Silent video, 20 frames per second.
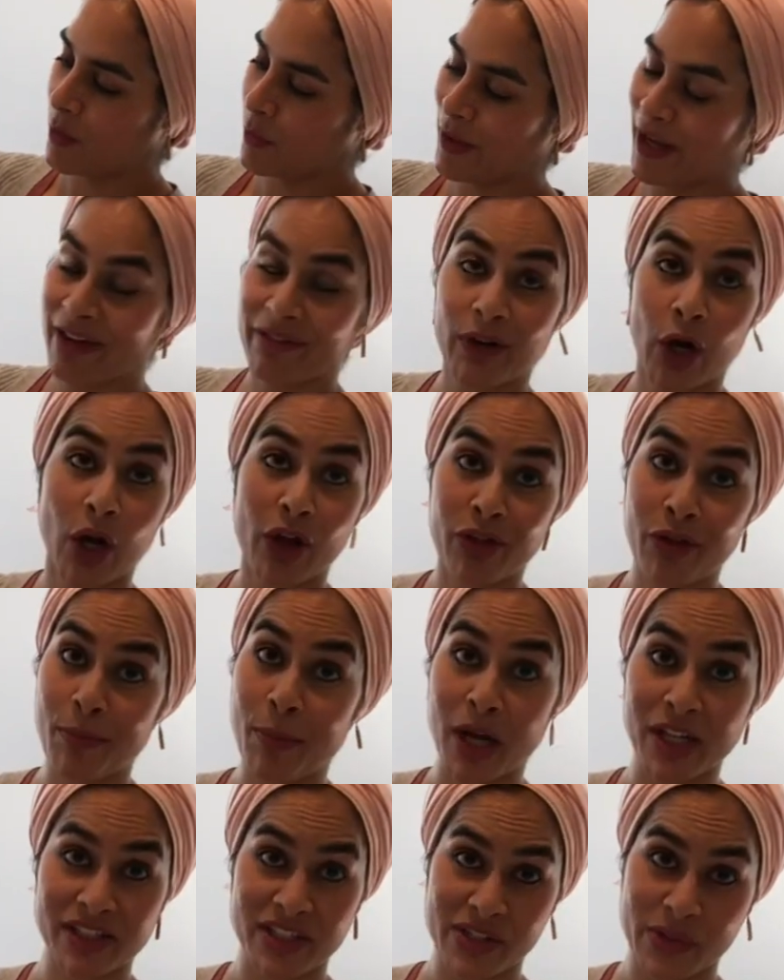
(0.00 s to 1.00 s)
we have all the
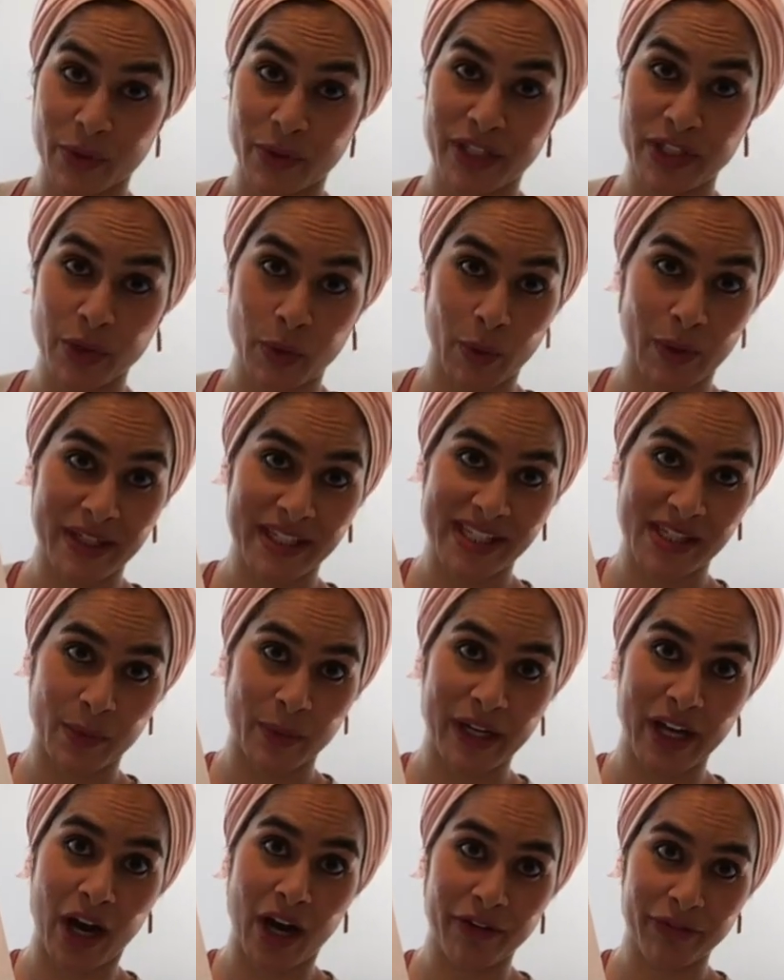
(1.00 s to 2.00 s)
Montessori toys that
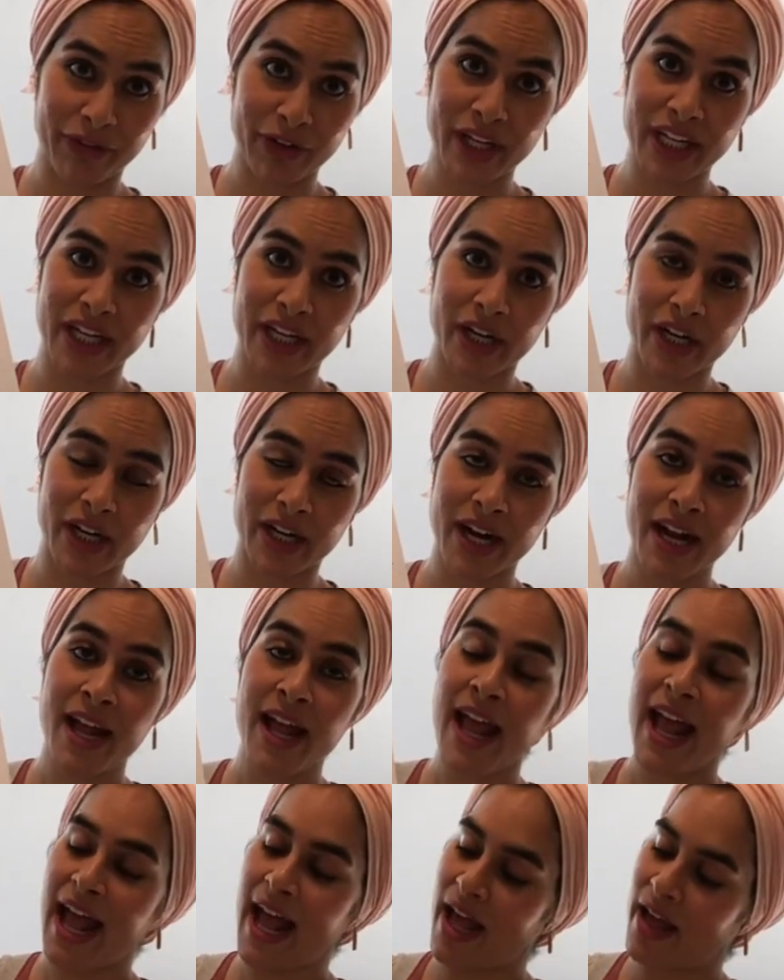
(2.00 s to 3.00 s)
we offer here,
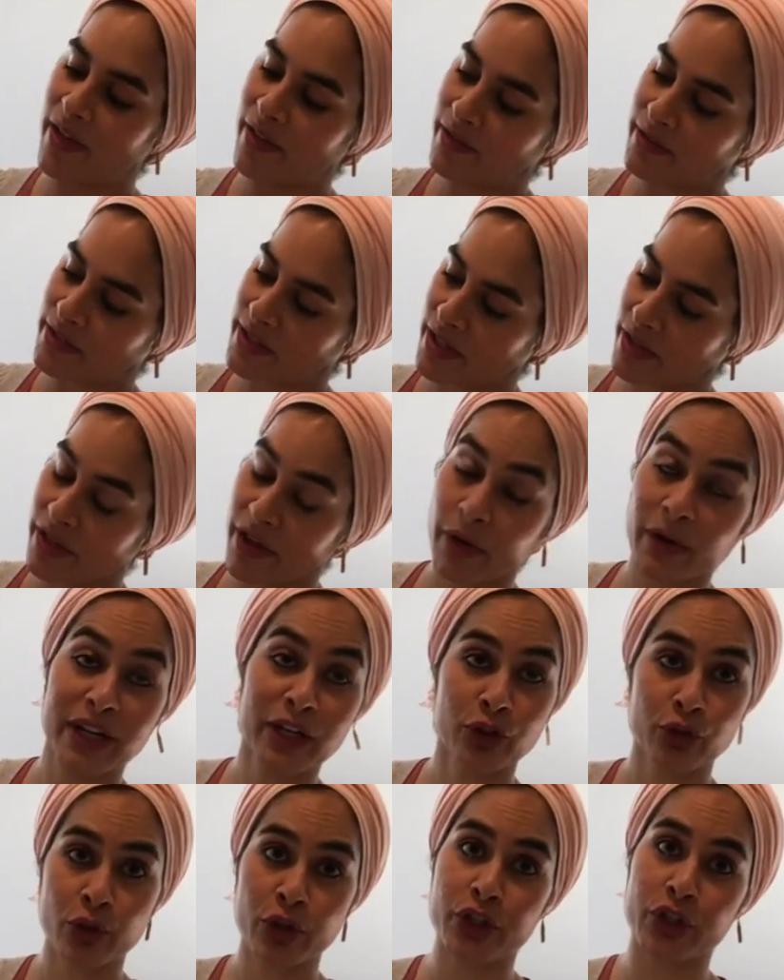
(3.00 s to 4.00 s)
and they're
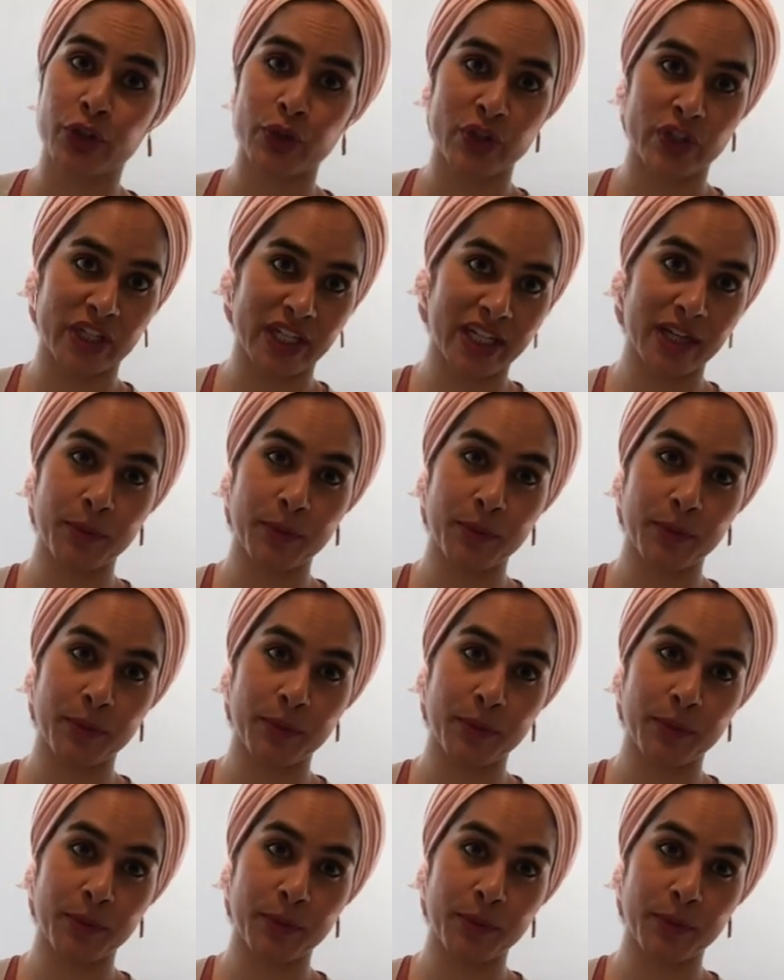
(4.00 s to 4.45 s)
introduced